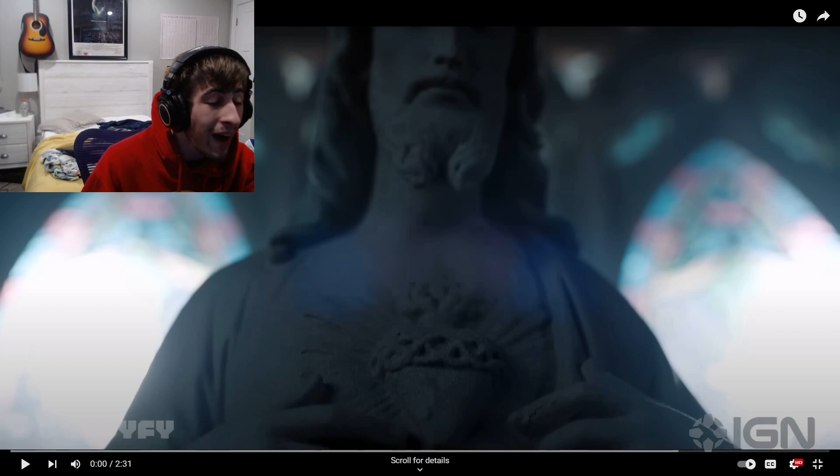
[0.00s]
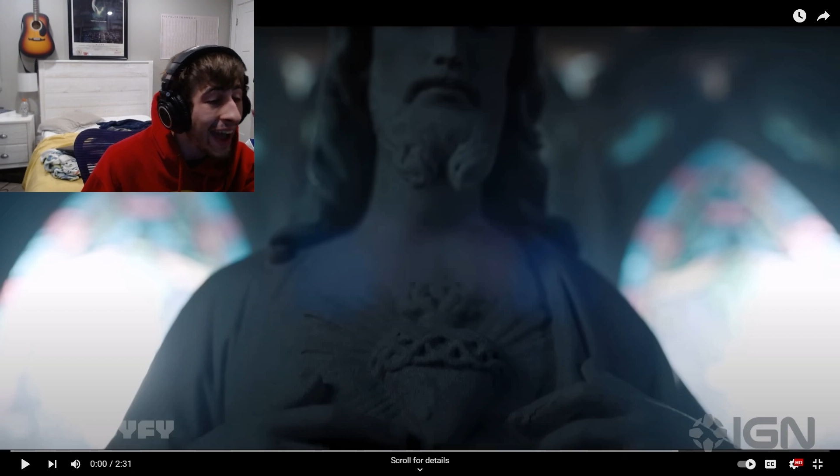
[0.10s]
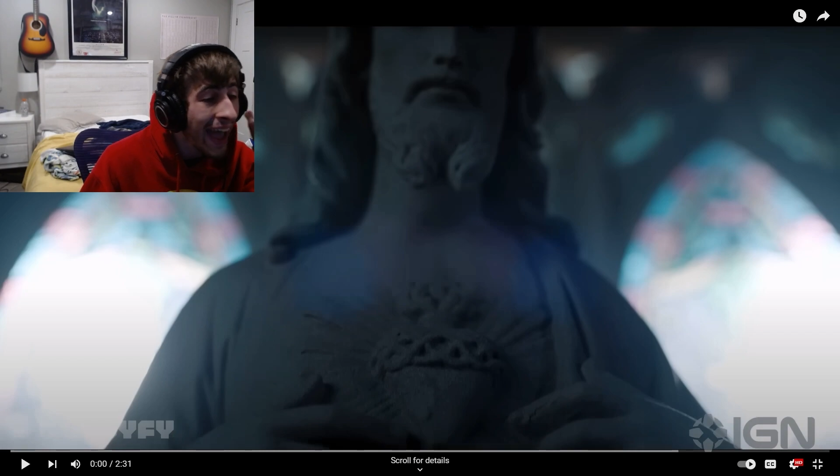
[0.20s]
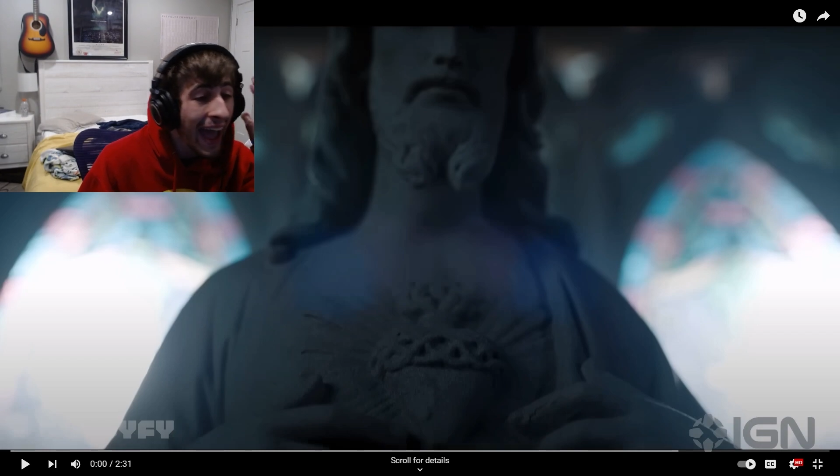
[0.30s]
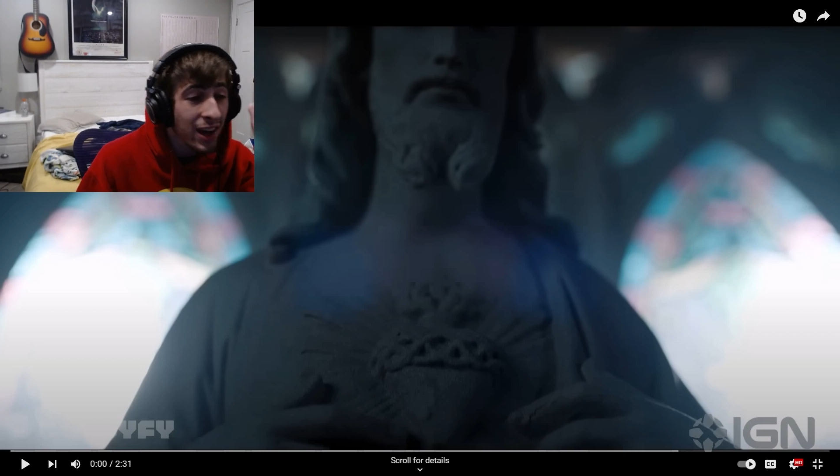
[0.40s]

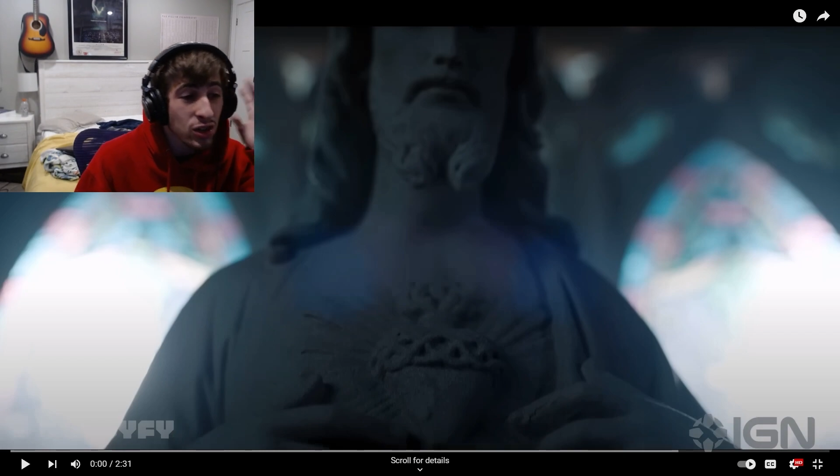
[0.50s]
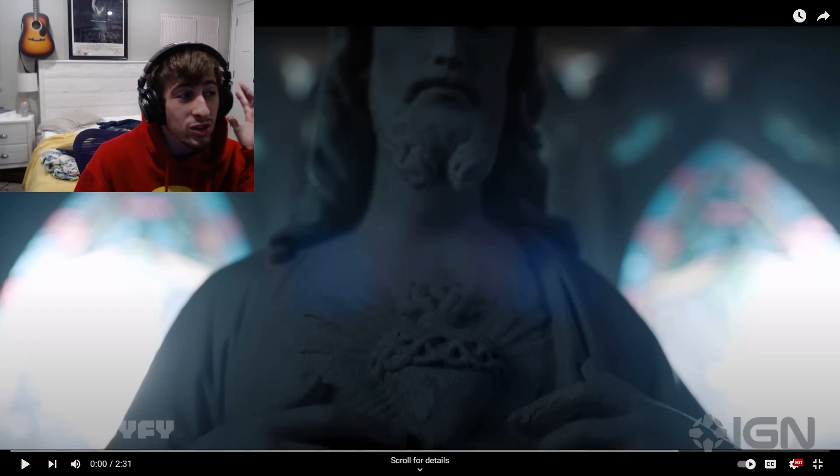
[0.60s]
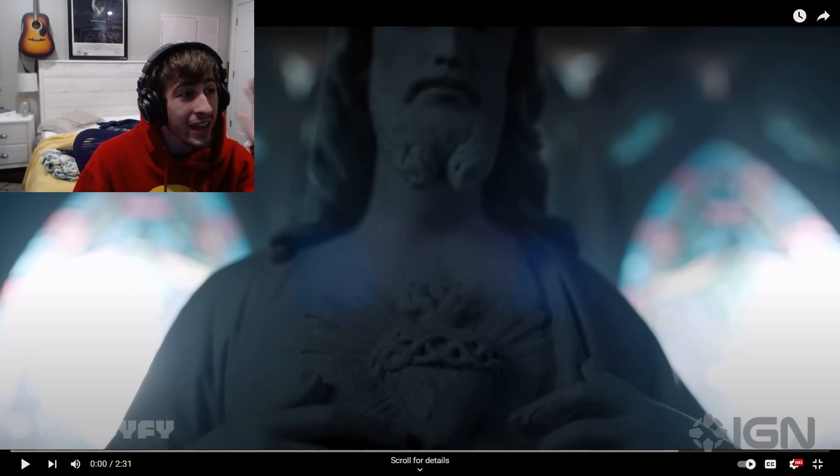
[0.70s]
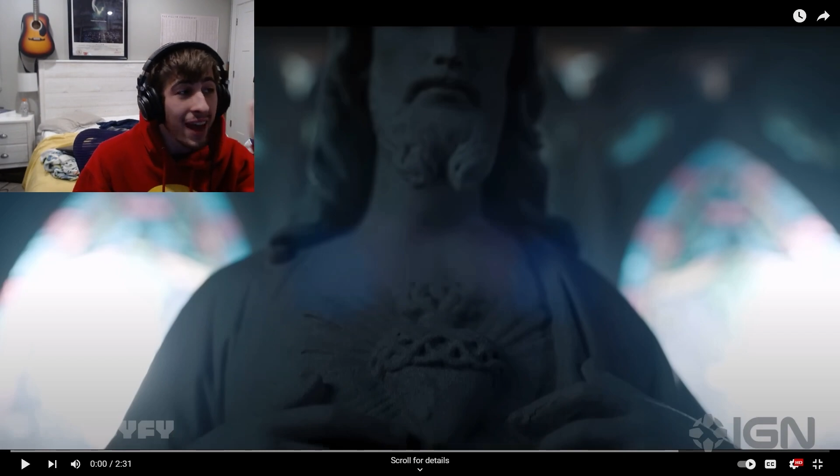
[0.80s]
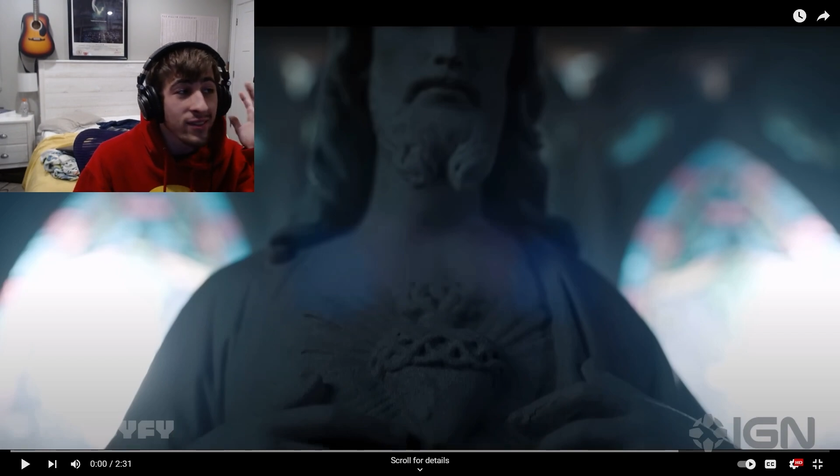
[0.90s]
I
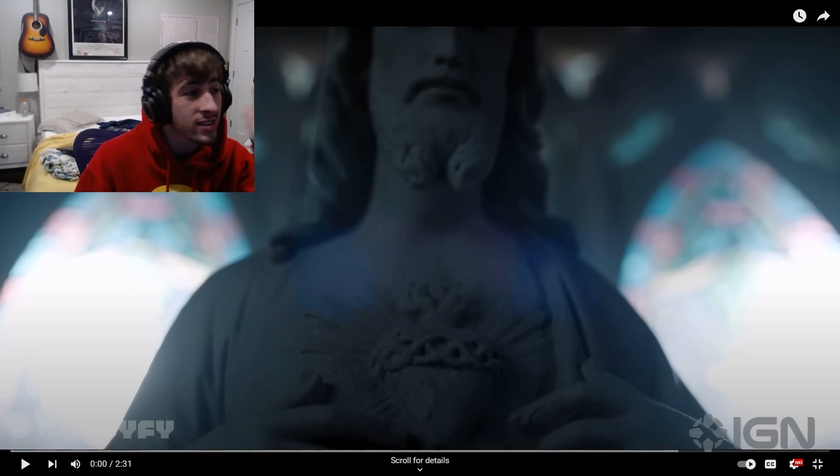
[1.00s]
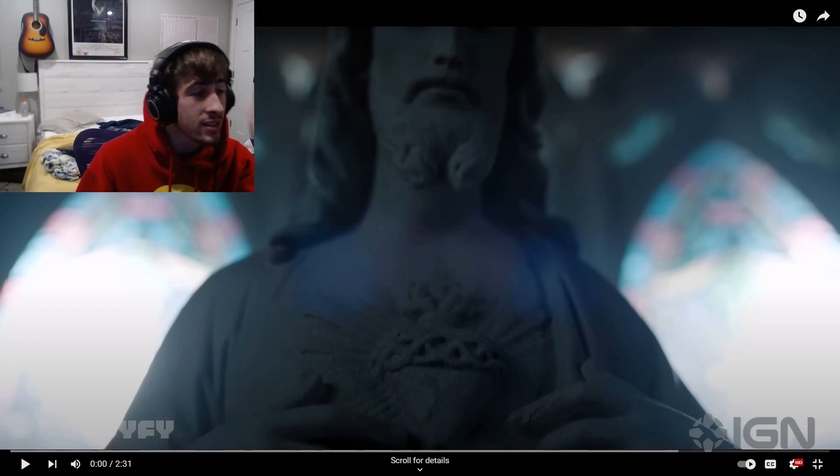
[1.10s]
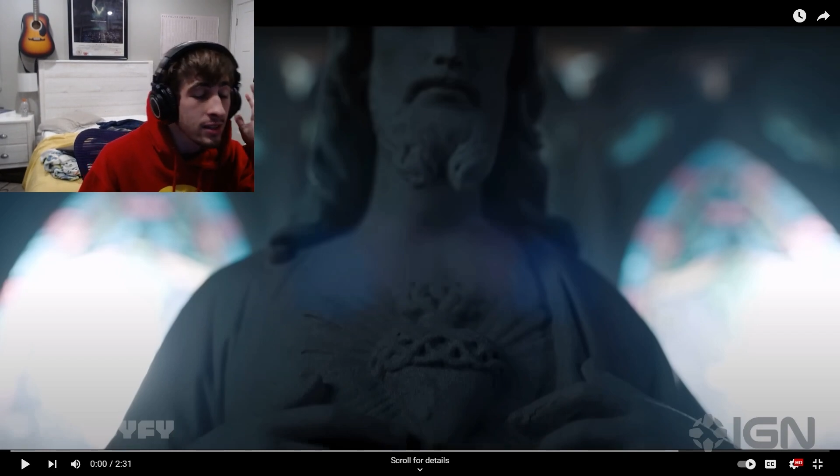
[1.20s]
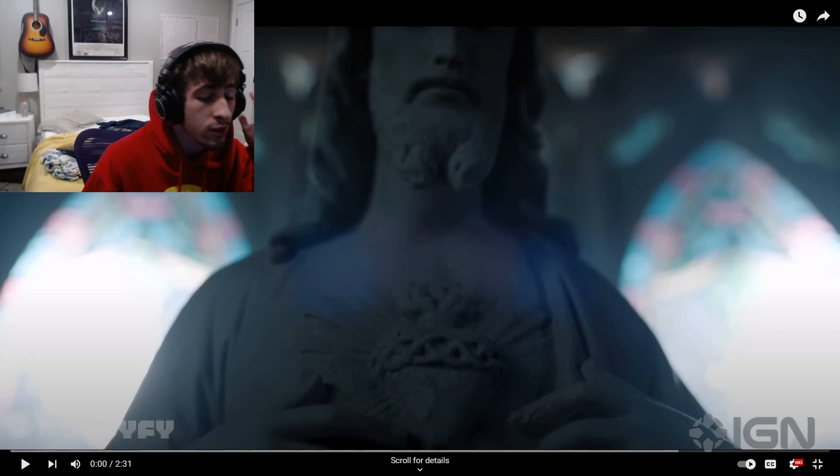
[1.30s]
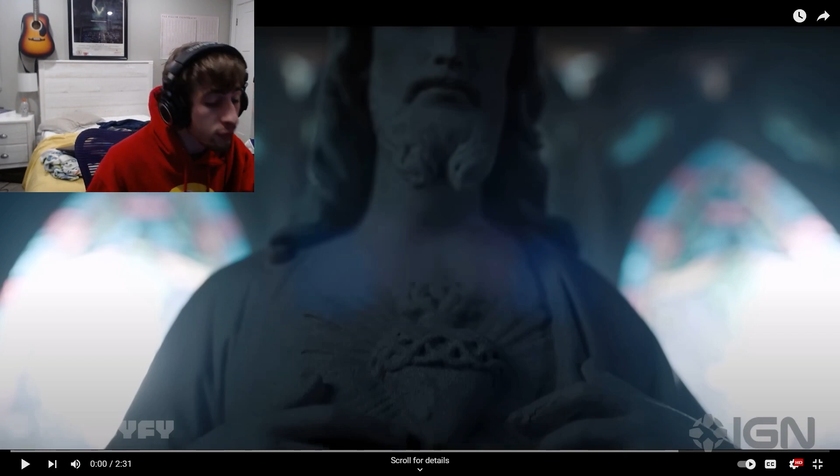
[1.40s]
actually haven't seen the